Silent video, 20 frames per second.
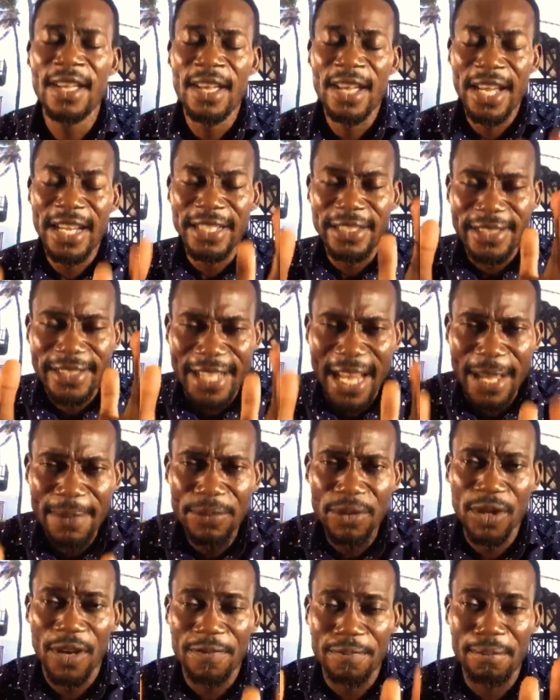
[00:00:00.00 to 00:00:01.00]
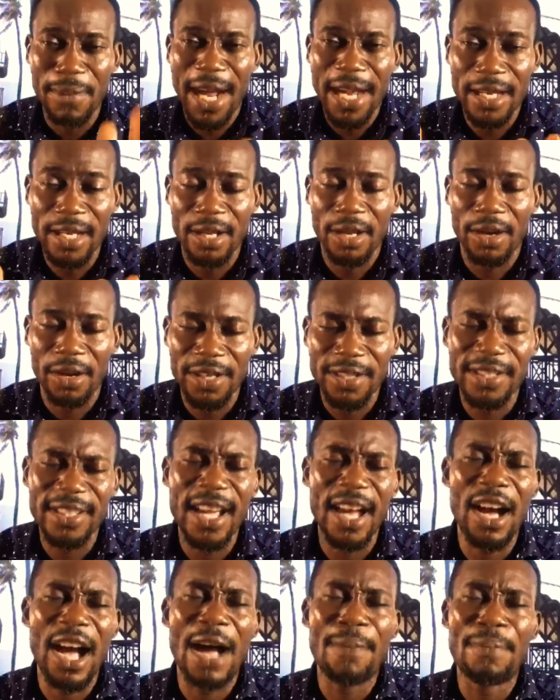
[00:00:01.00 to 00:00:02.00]
in terms of mind noise
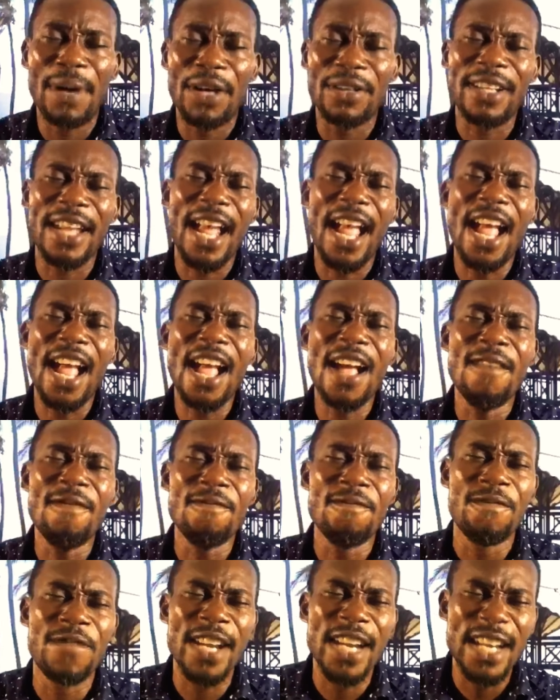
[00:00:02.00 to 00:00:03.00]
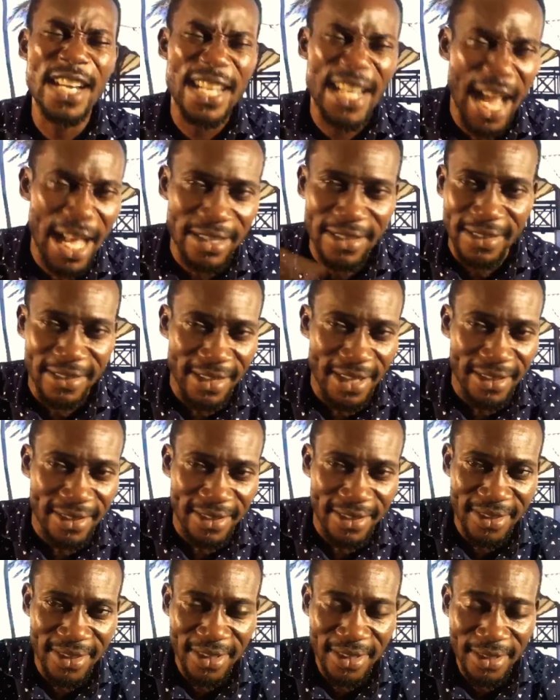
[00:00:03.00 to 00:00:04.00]
about every
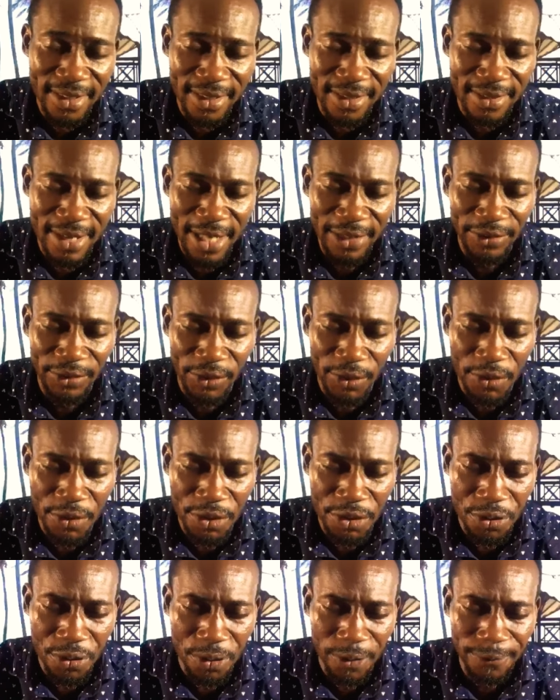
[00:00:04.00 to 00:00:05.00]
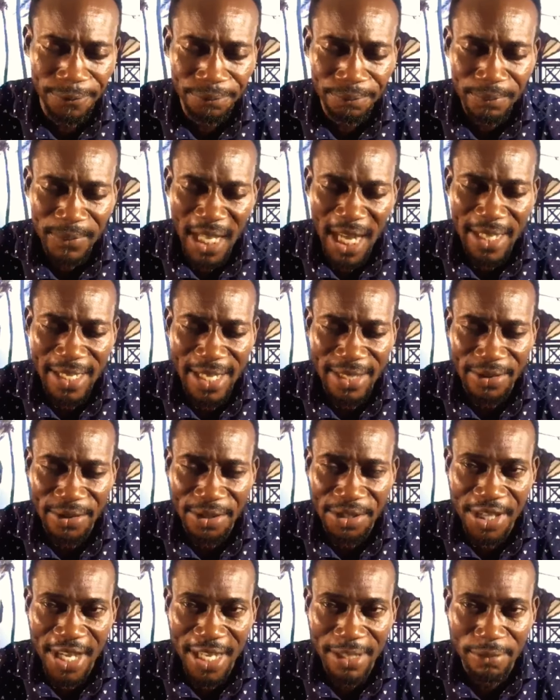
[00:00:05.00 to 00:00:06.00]
nonsense run through you under
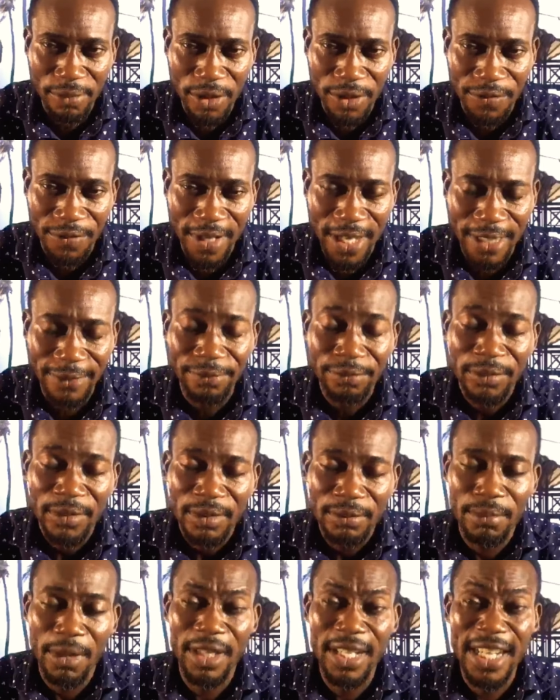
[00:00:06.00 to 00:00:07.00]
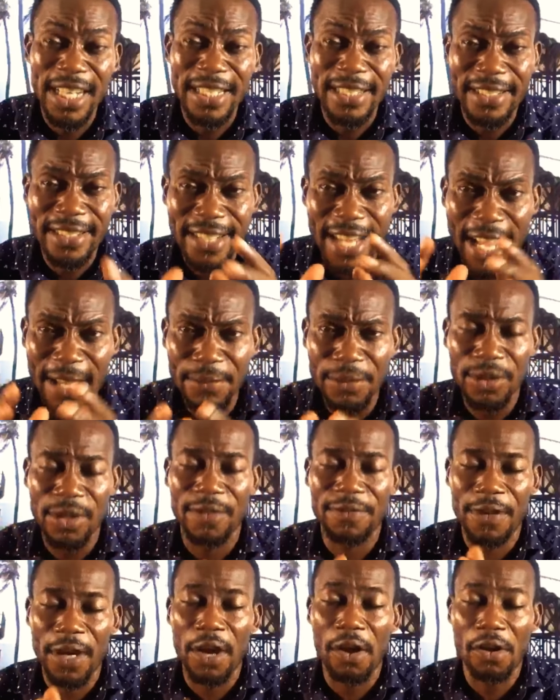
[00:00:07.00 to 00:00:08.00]
such atmosphere but in terms
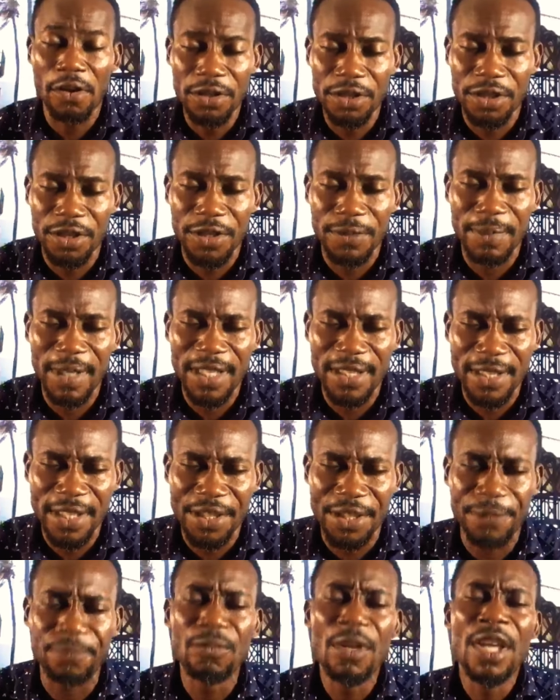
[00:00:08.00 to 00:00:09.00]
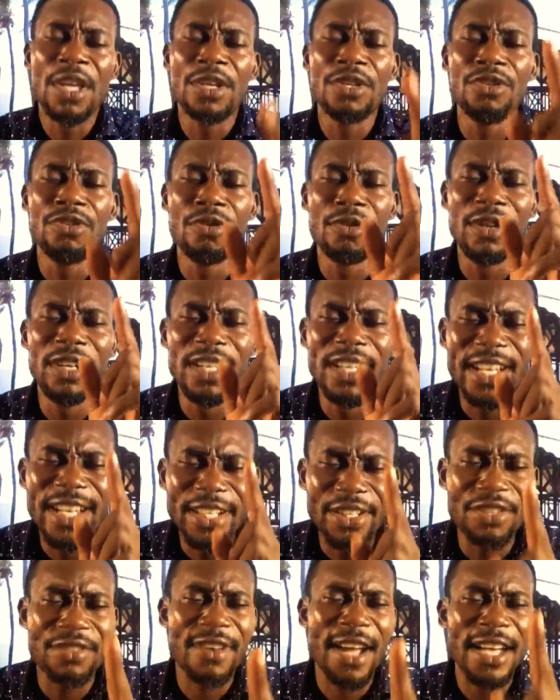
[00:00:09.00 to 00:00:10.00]
of conscious meditation you
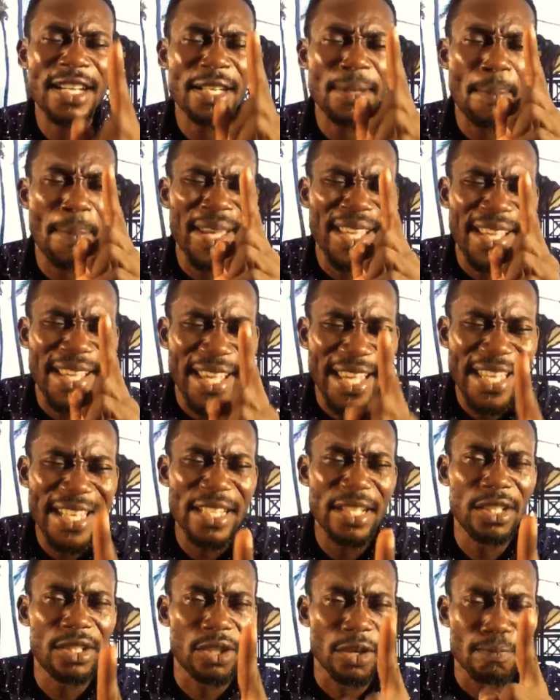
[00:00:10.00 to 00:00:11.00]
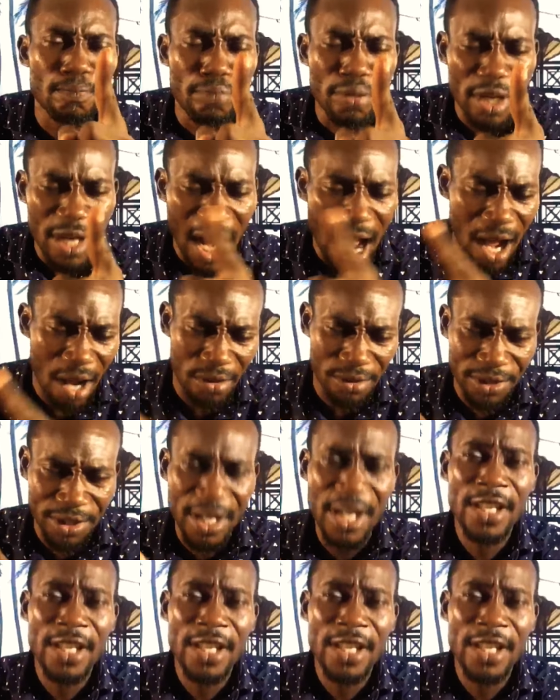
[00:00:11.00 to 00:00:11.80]
literally begin to browse